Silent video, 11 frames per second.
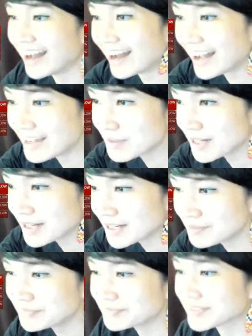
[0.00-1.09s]
Hi,
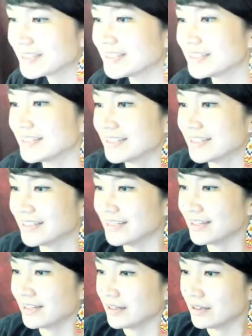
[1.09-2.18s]
Mom.
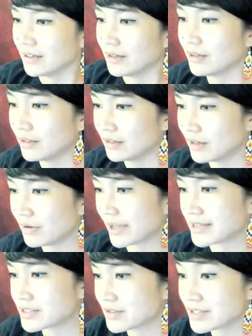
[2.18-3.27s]

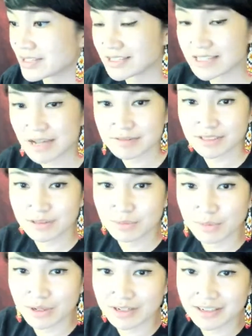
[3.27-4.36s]
Okay, so this is how it's gonna
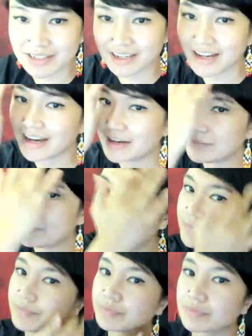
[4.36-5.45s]
work.
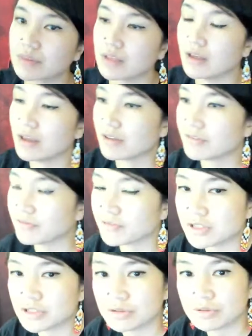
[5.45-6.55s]
I'm
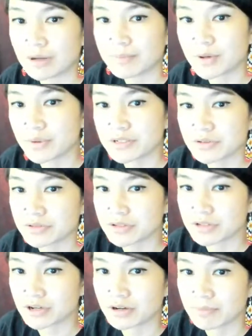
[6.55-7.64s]
going to
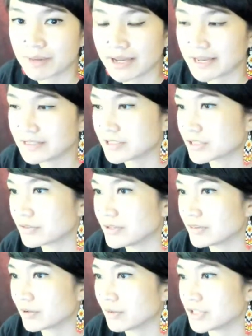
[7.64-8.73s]
start by
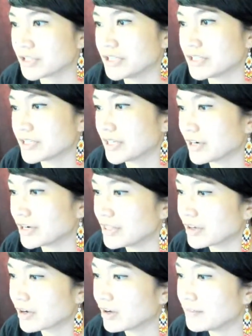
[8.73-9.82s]
answering the questions that are in
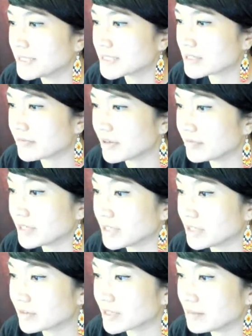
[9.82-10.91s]
the comments of that
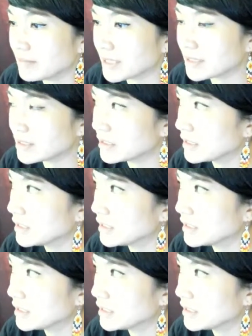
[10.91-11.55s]
video that I made